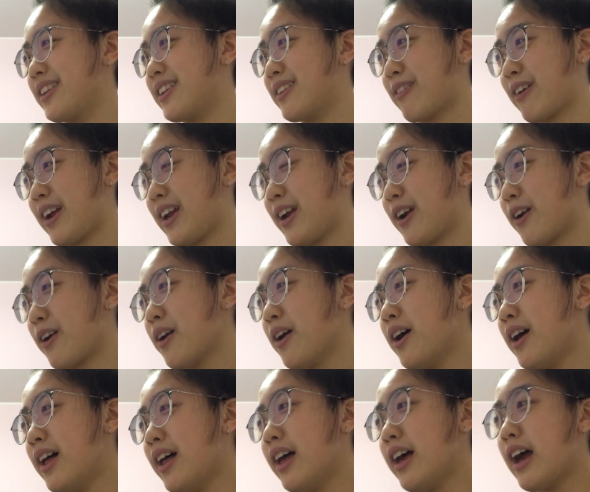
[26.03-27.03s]
right here.
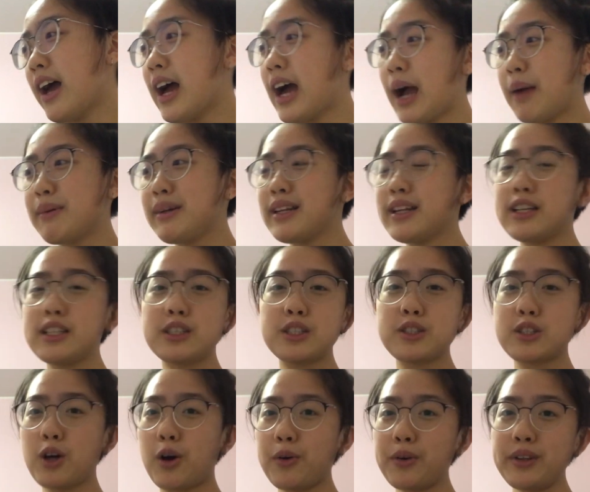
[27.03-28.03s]
I mean, it's
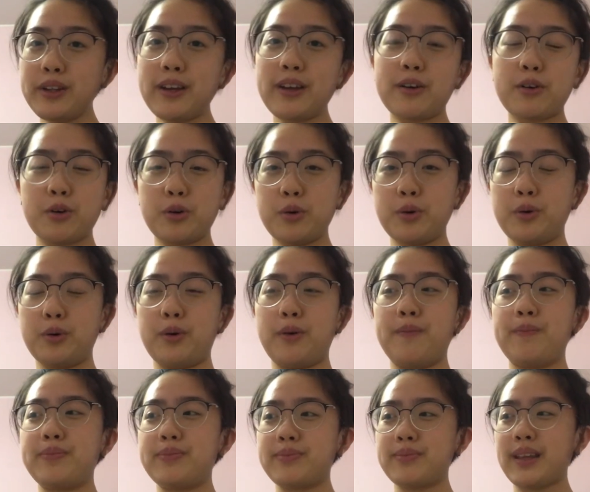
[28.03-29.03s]
totally cool.
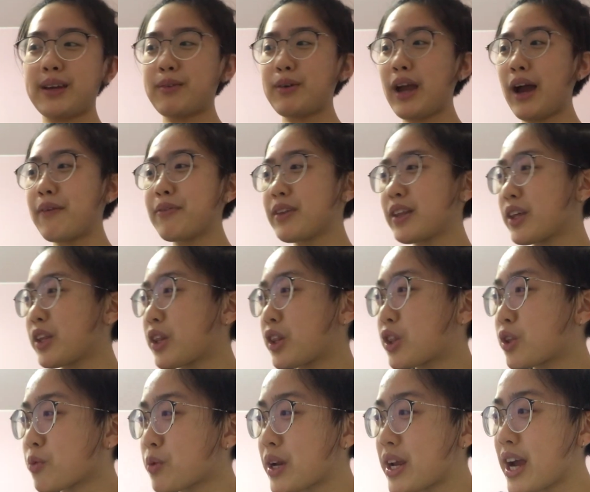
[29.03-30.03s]
Like, we have like
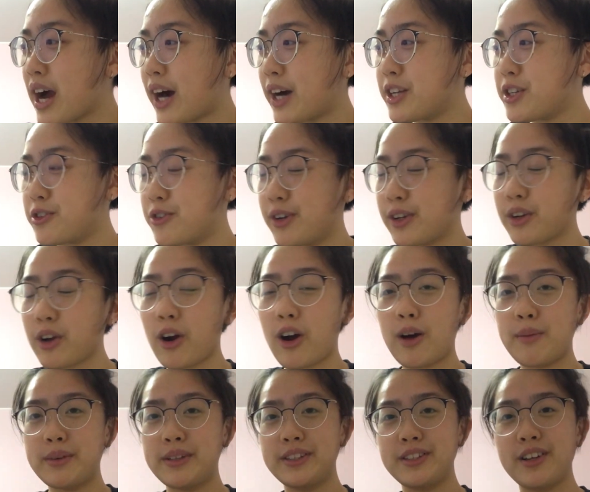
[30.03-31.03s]
300
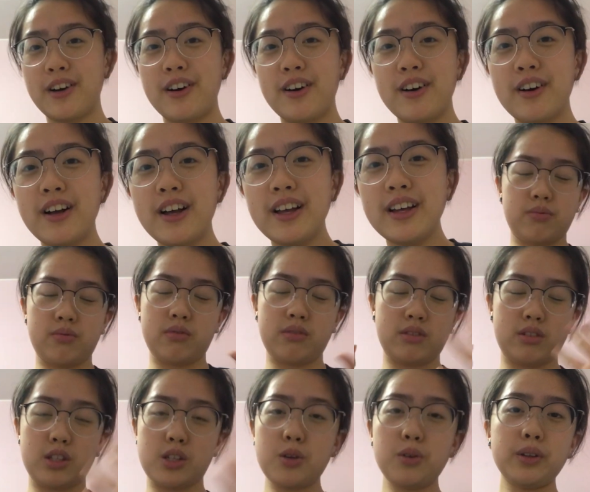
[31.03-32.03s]
comments, y'all.
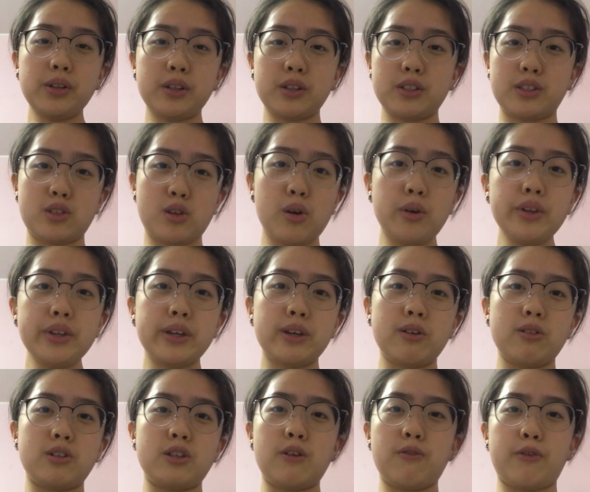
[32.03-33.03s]
It's totally
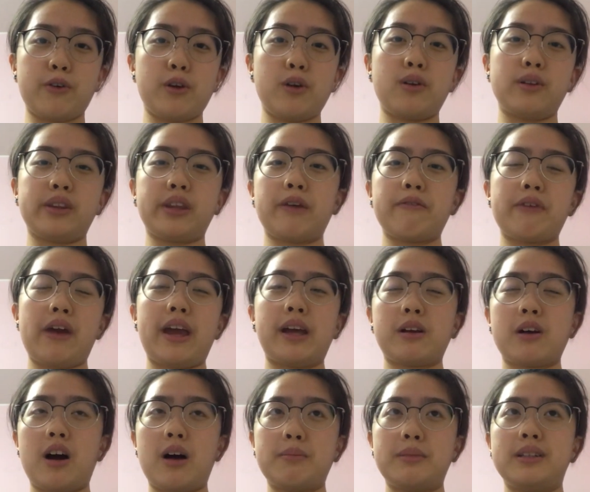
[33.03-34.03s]
Gucci for you to leave hate
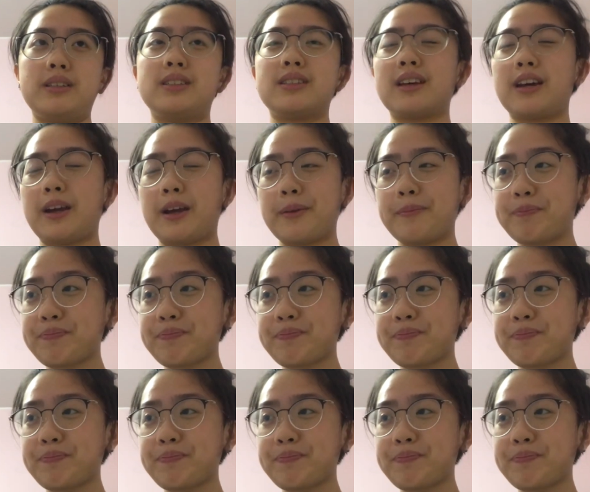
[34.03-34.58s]
comments. Like,